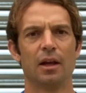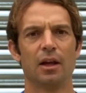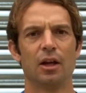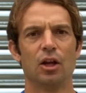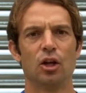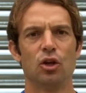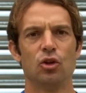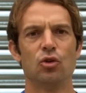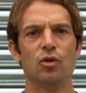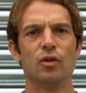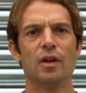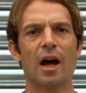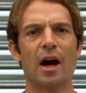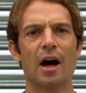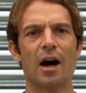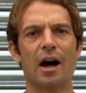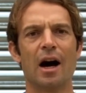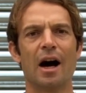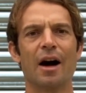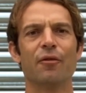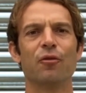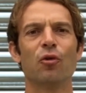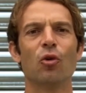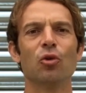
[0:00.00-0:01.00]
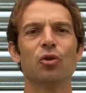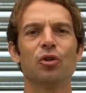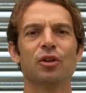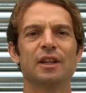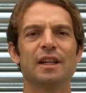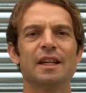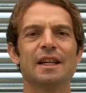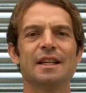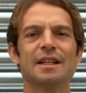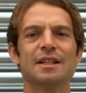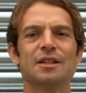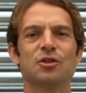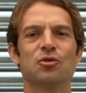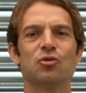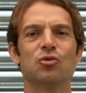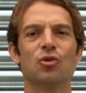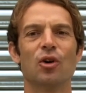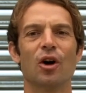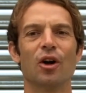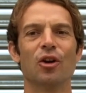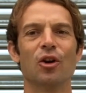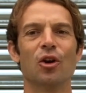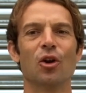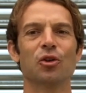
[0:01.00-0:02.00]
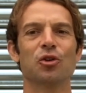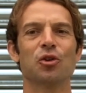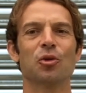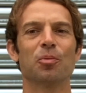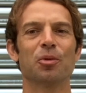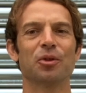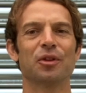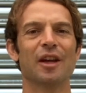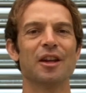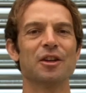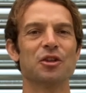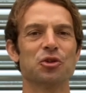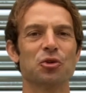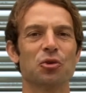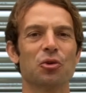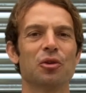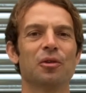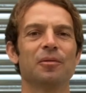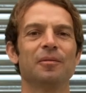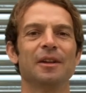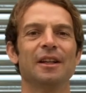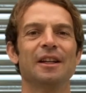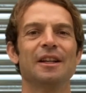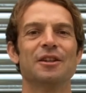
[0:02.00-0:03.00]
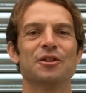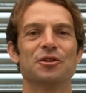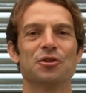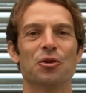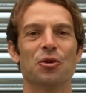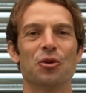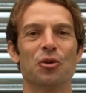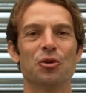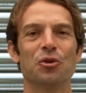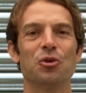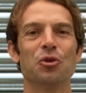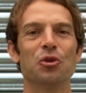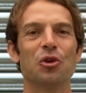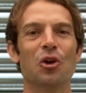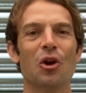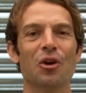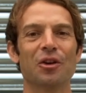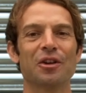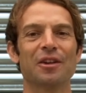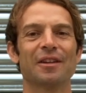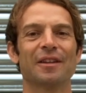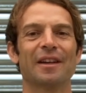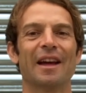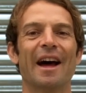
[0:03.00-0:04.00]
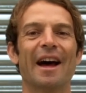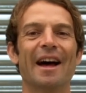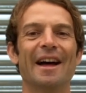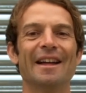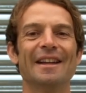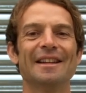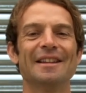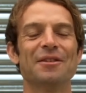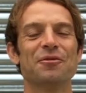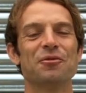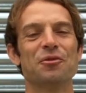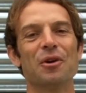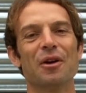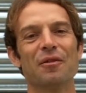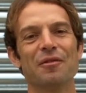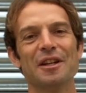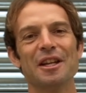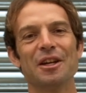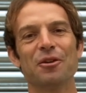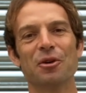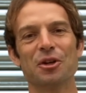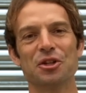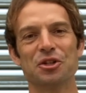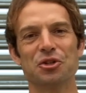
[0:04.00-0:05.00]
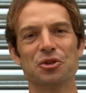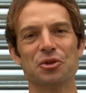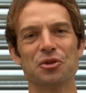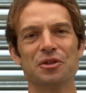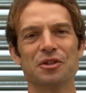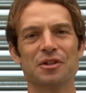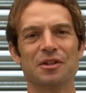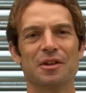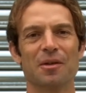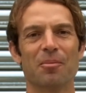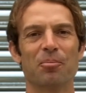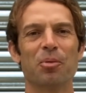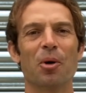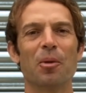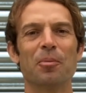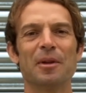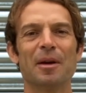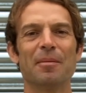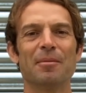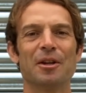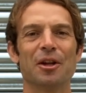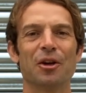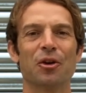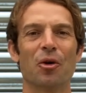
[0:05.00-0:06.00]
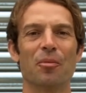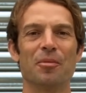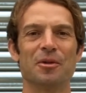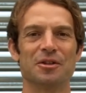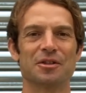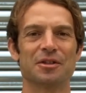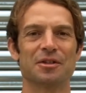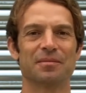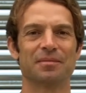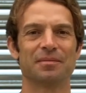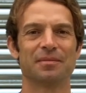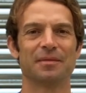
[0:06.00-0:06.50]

You now have all the keys to unlock your potential, so good luck, and if you have any questions, pop them in the comments.